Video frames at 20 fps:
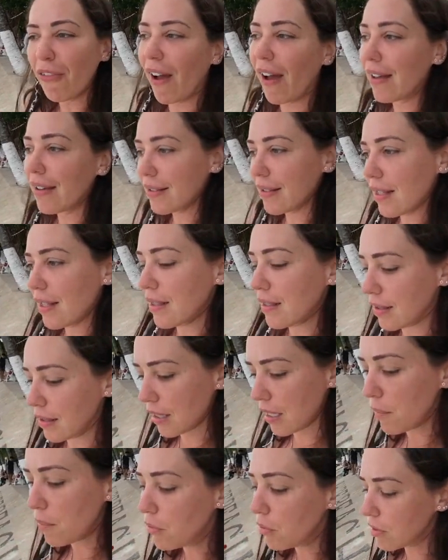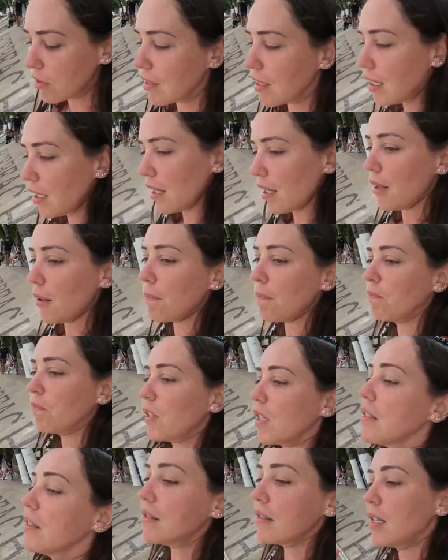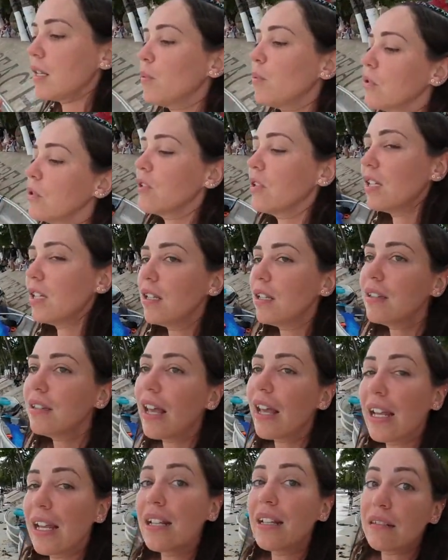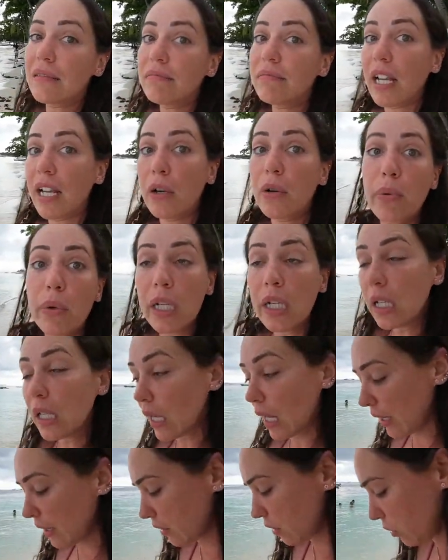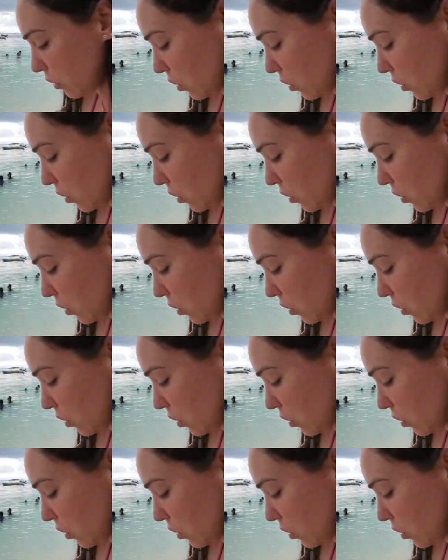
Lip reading: as in Cebu City. In Cebu City, they really like to